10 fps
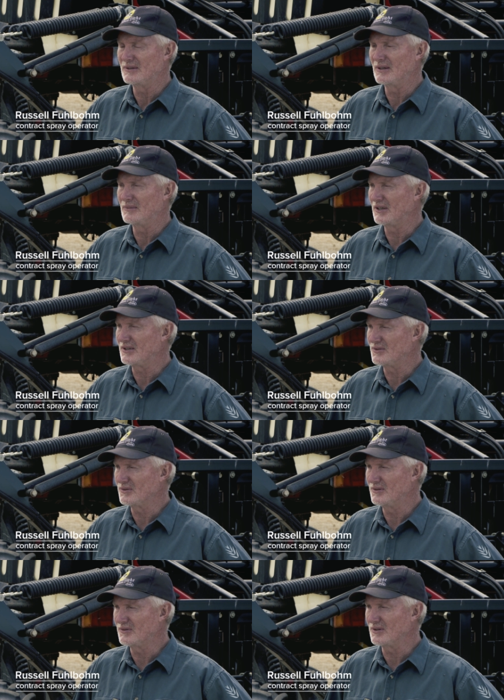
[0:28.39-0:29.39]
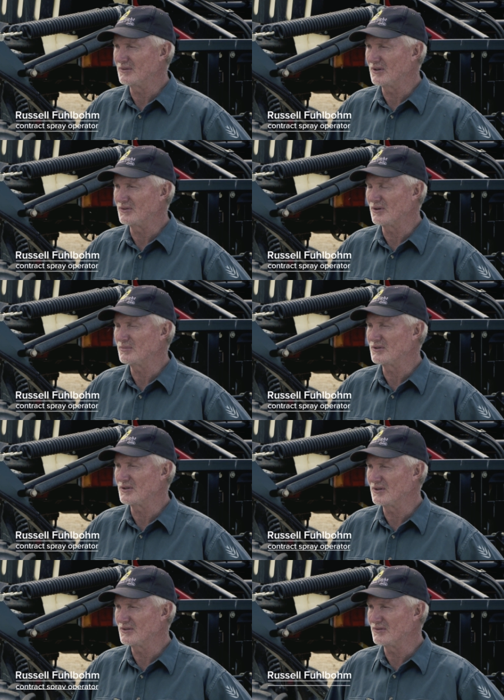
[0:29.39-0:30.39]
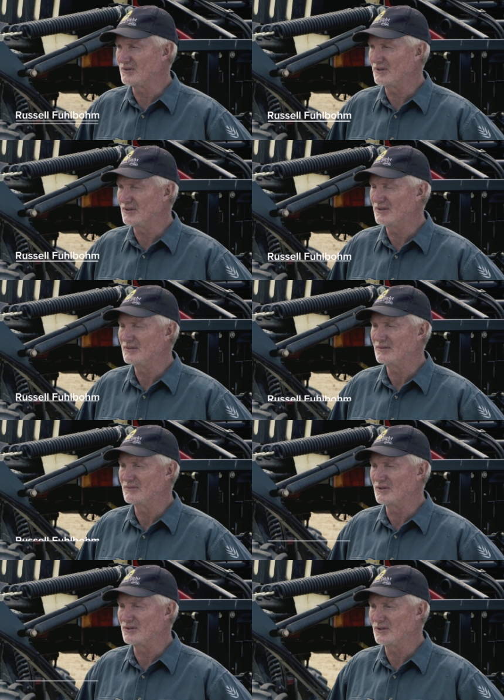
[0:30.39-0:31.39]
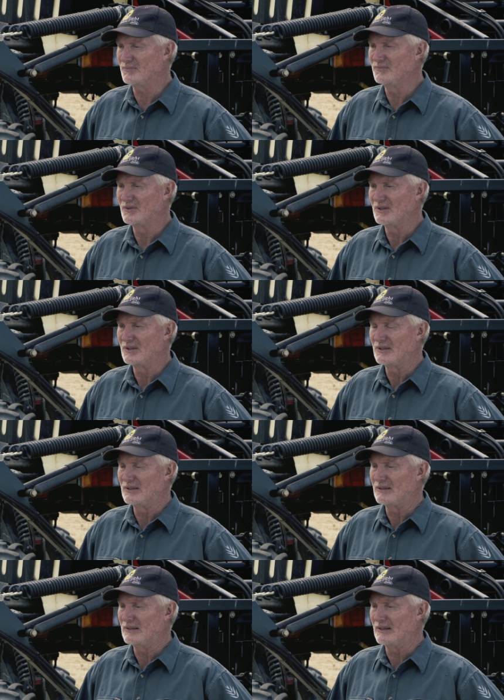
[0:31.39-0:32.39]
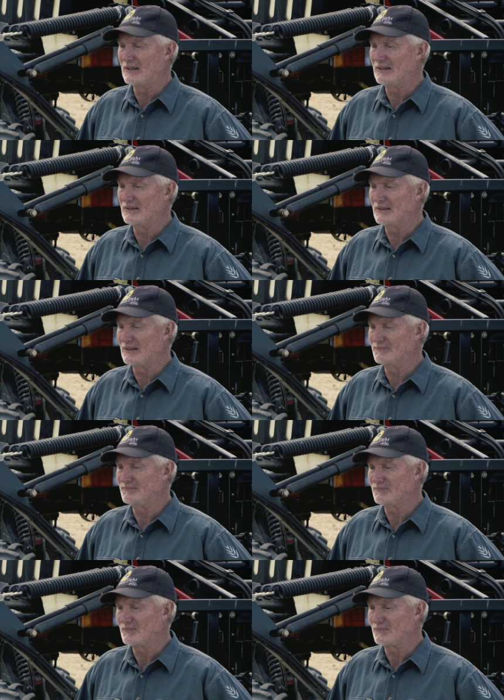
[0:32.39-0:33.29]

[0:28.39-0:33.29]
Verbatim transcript: uh, making sure you've got the right droplet size for the, for the job and um,